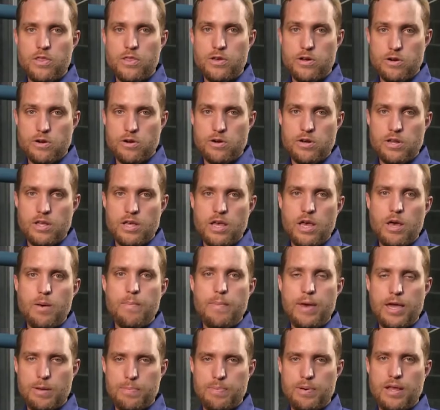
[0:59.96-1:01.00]
Third,
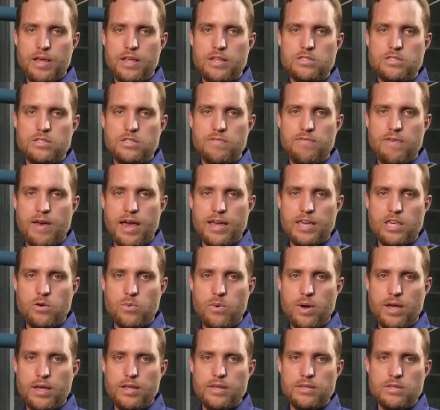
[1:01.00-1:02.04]
make plans to
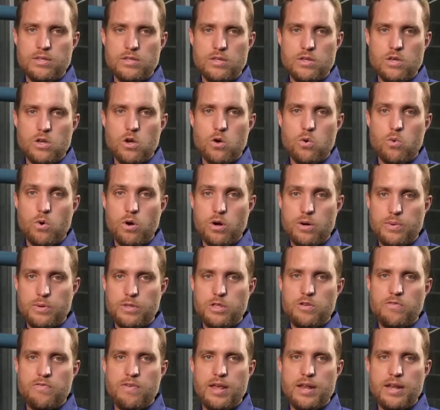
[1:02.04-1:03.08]
evacuate. Work with
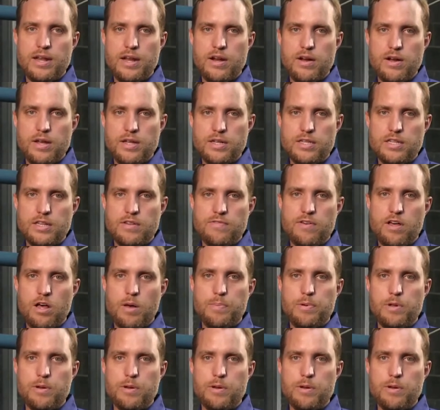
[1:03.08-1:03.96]
your veterinarian to develop